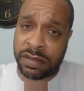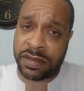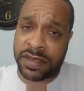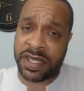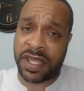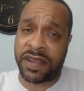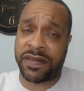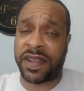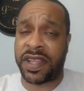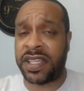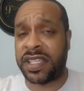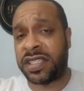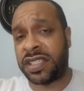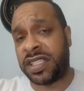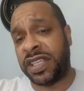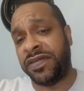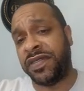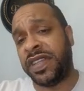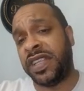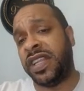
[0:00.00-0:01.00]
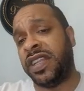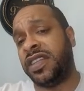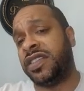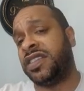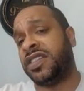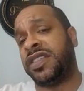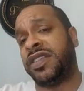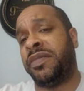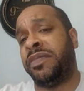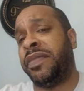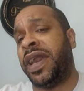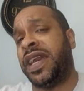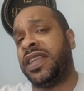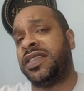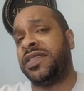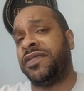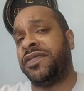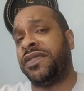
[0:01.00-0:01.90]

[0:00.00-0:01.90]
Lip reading: Say if they just even did it just to match